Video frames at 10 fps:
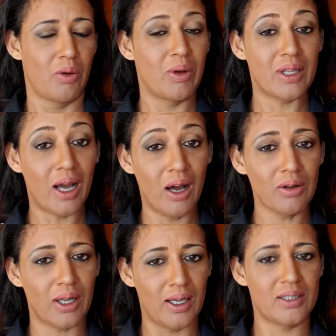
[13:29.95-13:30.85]

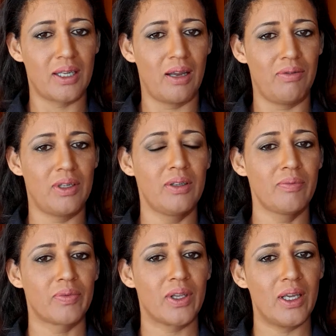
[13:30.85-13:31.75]
without us having
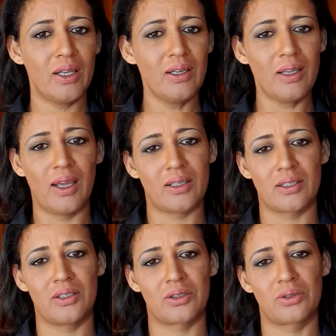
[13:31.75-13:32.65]
any
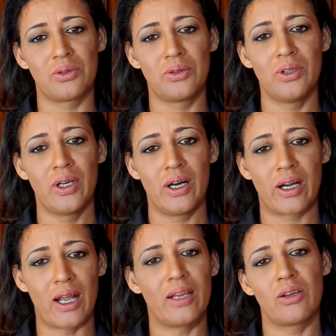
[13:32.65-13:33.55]
access to
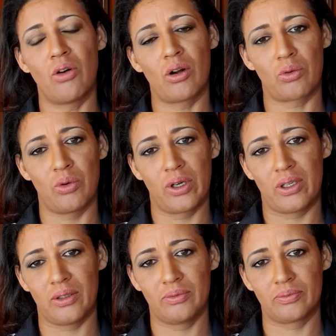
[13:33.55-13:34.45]
running hot water.